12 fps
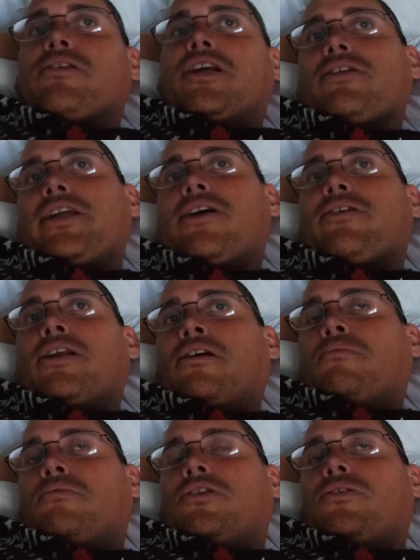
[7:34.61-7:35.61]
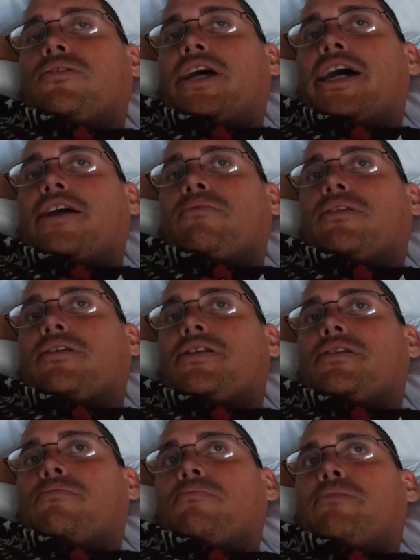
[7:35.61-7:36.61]
kneel down and then do that with
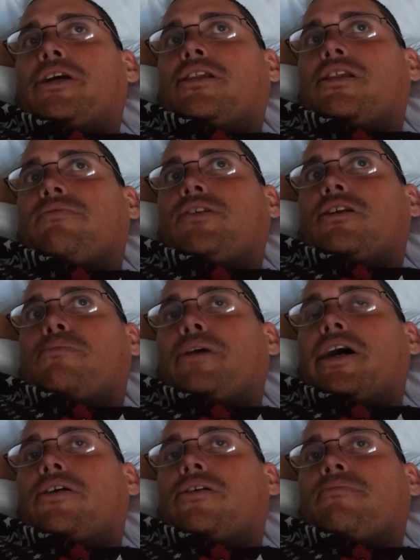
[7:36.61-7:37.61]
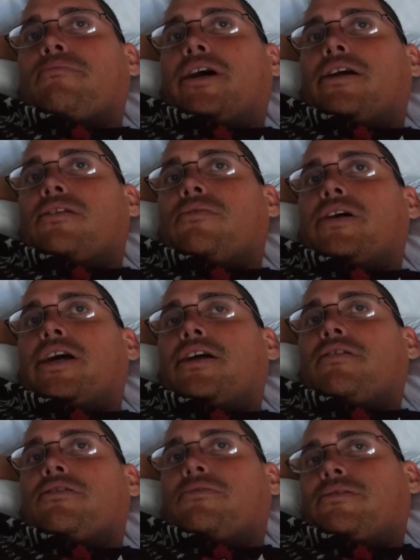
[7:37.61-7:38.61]
this bed lifted up higher out of the way.
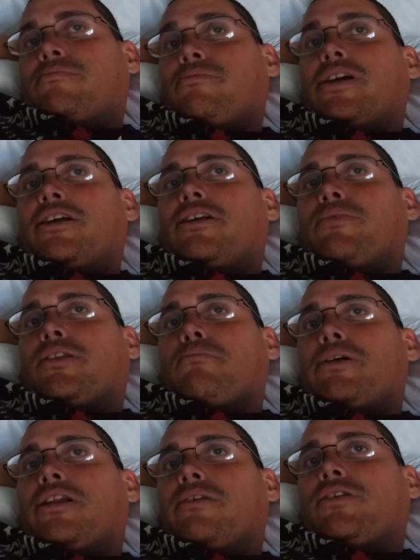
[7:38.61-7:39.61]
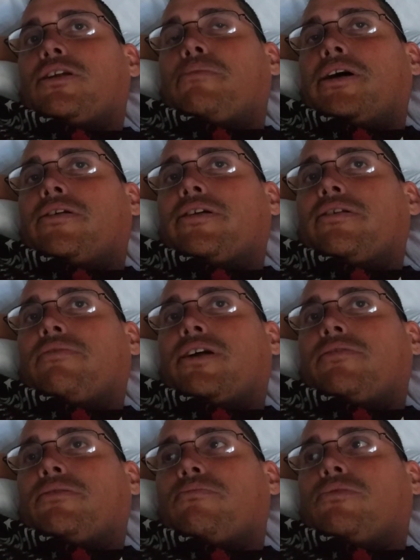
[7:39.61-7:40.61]
And then with the bed lifted up higher, you never
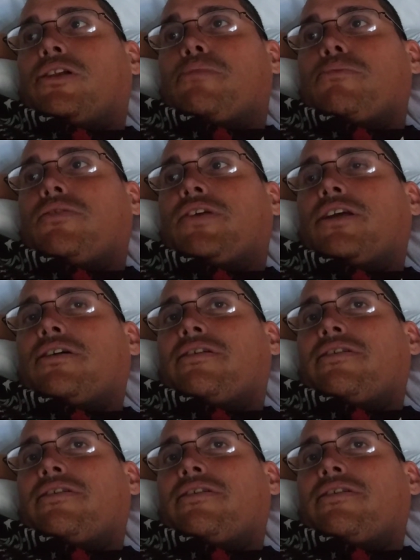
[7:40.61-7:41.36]
have to really move it.